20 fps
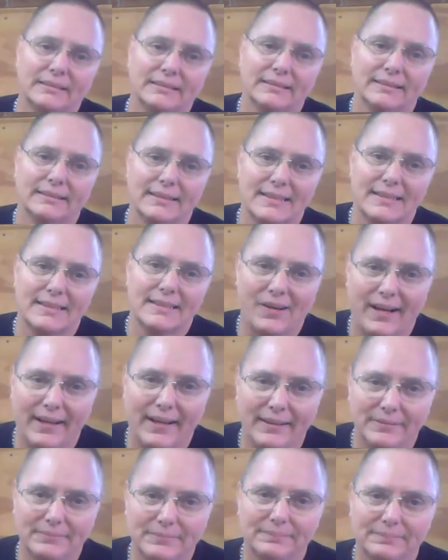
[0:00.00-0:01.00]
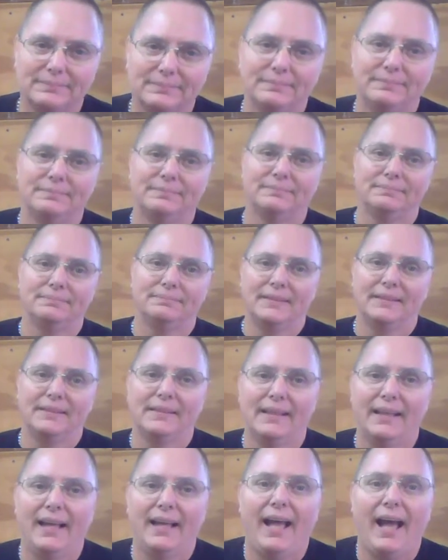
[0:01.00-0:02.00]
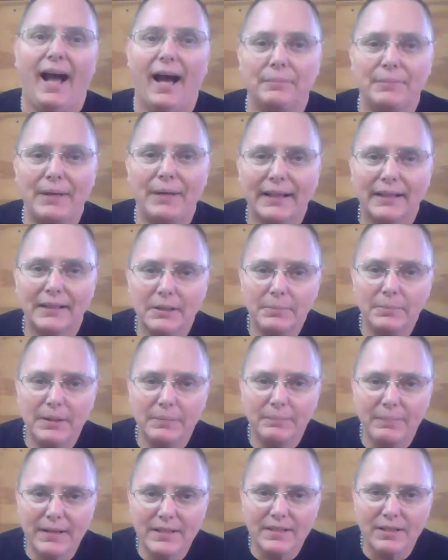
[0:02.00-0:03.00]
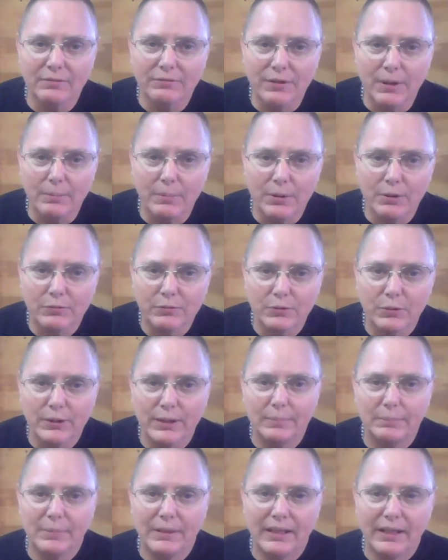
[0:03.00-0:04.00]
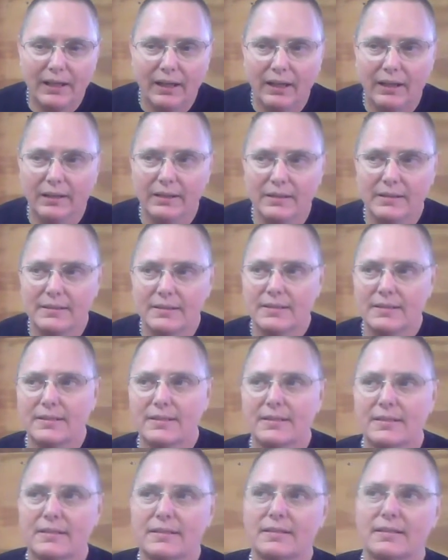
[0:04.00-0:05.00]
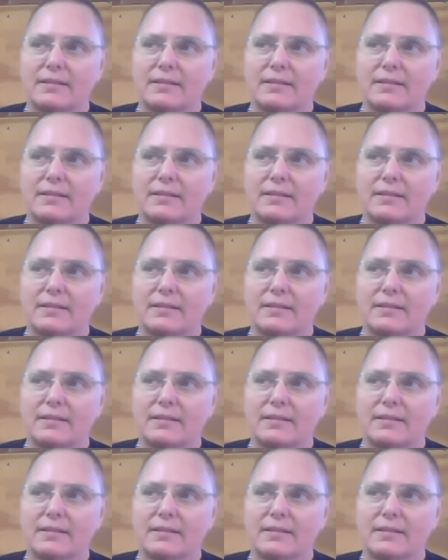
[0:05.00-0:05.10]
It's all right. I'm not going to beat myself up over it because